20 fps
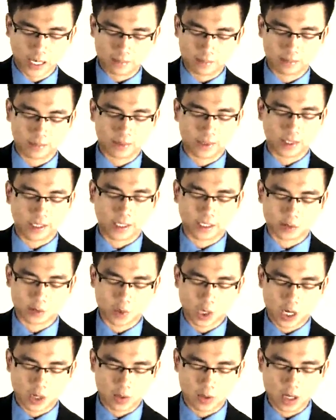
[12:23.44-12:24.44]
happening as
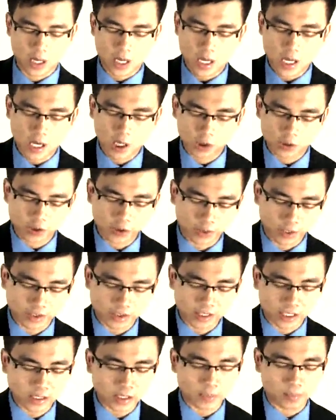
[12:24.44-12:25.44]
well. Also, can
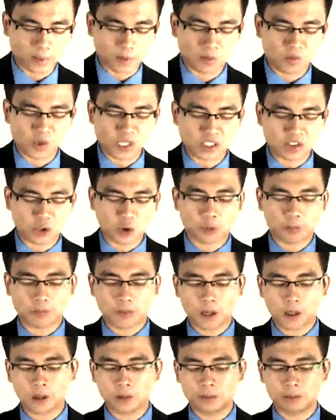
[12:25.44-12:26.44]
set up a
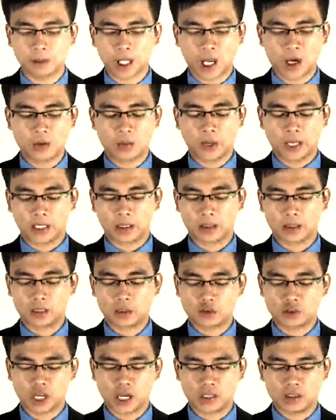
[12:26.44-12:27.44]
whistleblowing
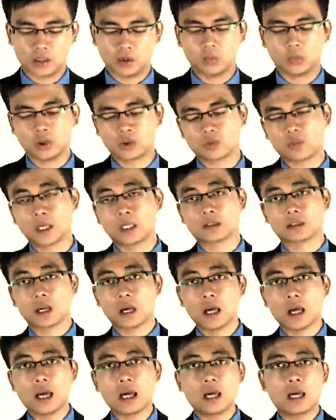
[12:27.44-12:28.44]
channel, which means
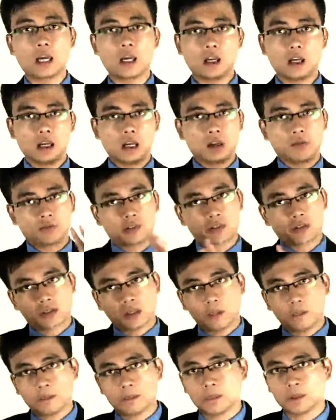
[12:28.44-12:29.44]
if
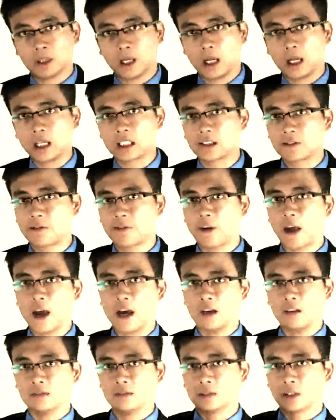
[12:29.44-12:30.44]
somebody has
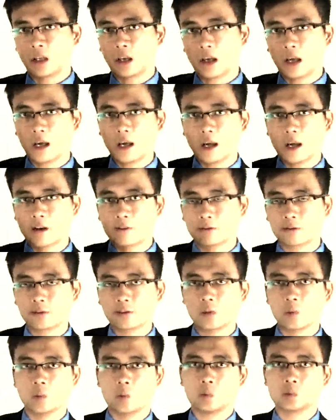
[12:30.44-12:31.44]
found a
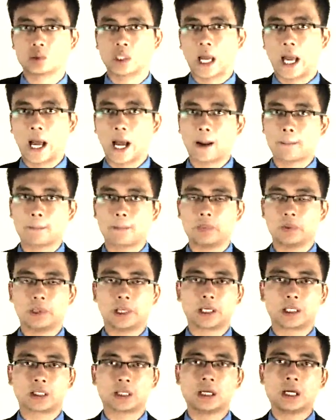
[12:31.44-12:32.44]
fraud
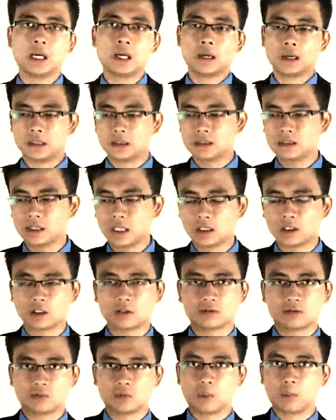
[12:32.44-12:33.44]
happening, instead
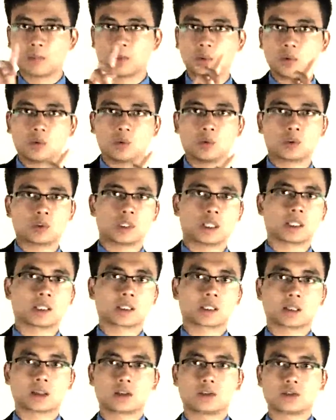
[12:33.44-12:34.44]
of reporting
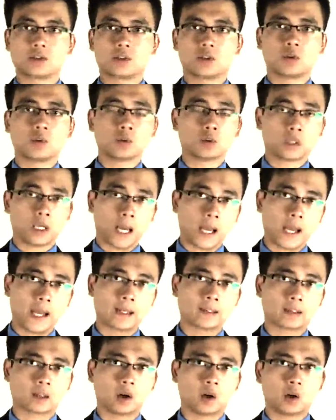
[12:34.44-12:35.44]
to the
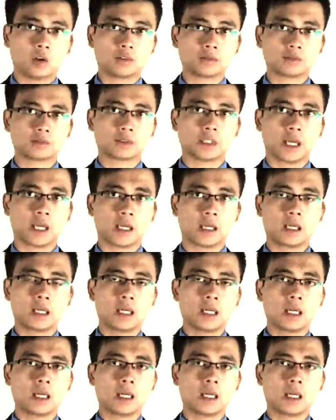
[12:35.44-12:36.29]
head of the